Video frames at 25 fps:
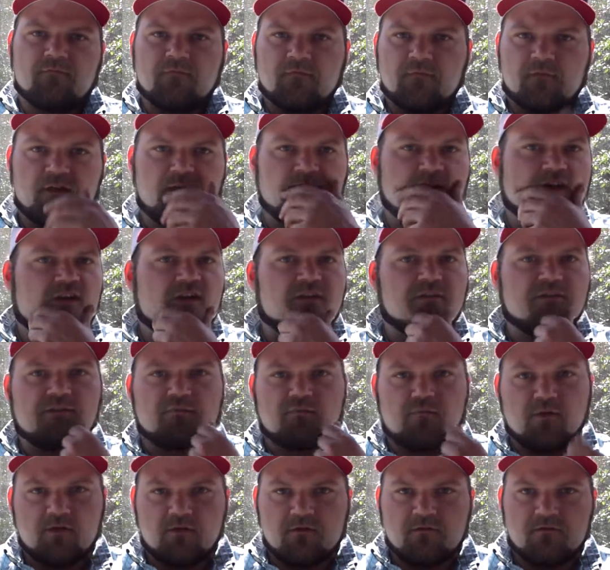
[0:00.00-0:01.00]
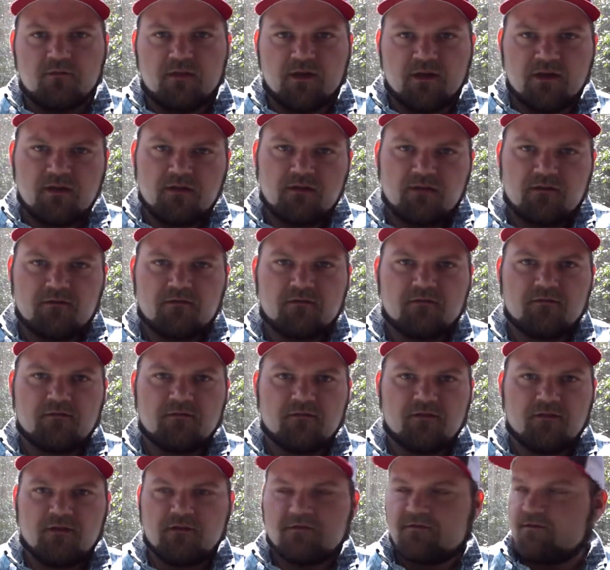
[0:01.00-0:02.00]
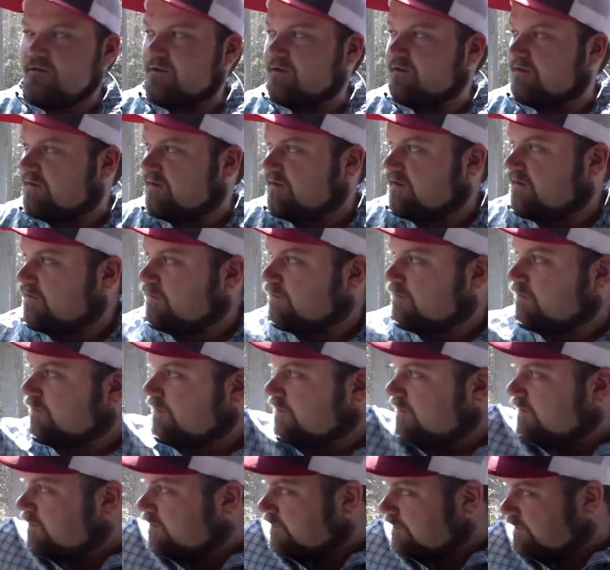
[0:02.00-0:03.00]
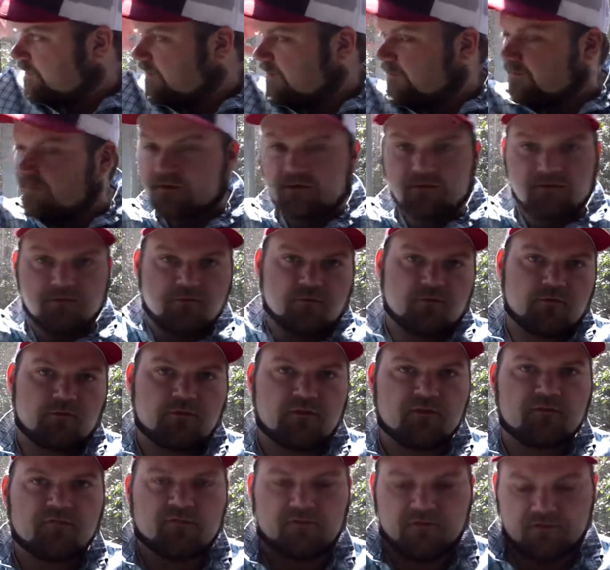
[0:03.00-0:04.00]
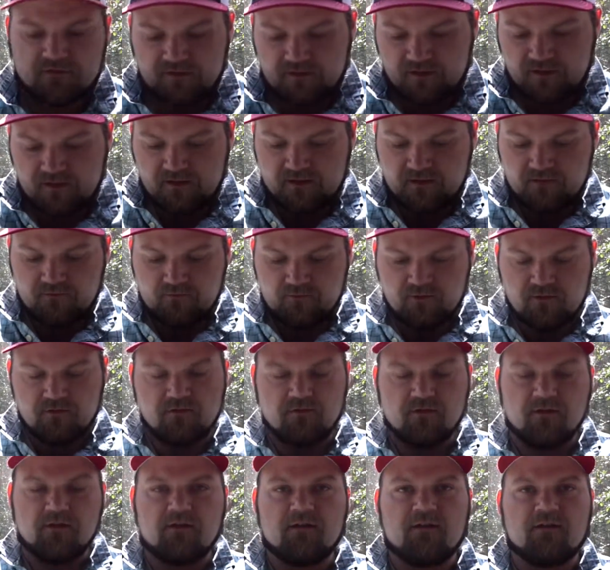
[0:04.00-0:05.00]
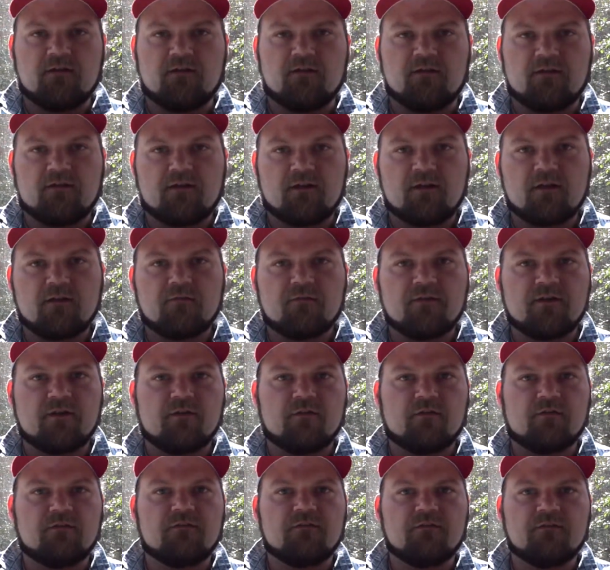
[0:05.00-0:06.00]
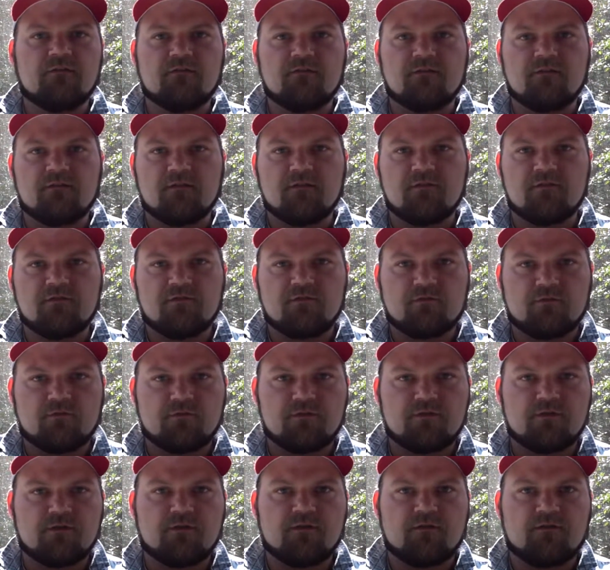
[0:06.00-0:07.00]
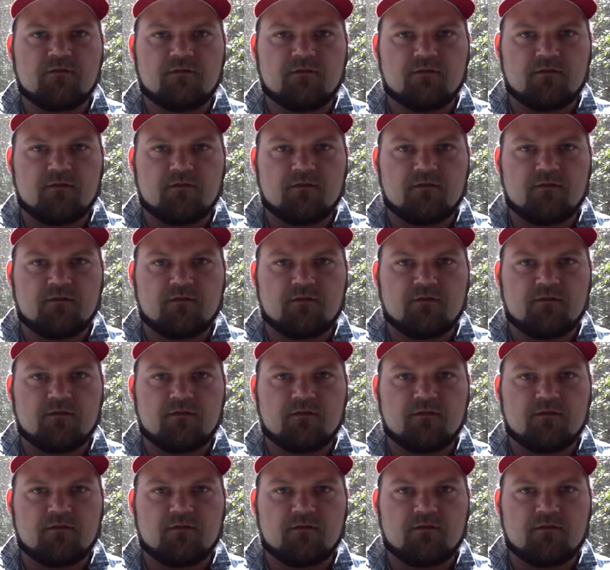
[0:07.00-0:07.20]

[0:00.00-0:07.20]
Hey guys, welcome back. As you can see, we're doing something a little different today. We are at Callaway Gardens in Georgia.